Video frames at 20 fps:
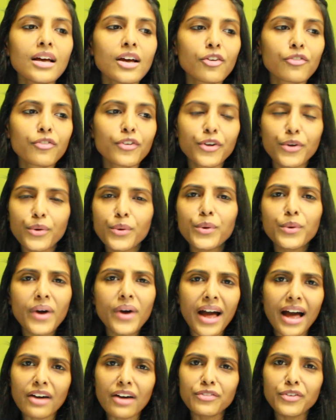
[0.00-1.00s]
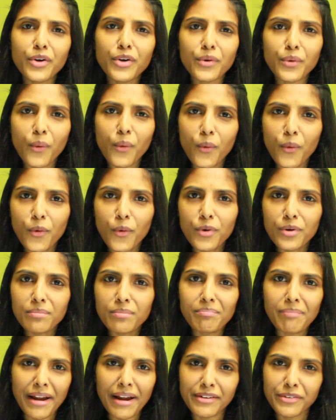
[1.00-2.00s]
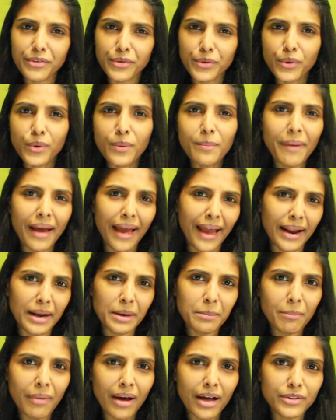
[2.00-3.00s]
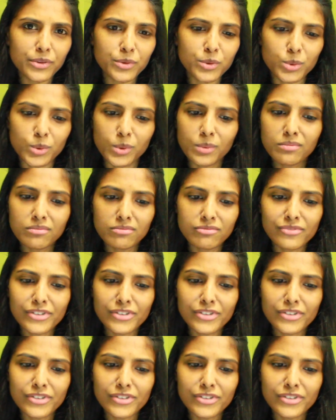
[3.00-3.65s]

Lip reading: for you to have your own bedroom and bathroom,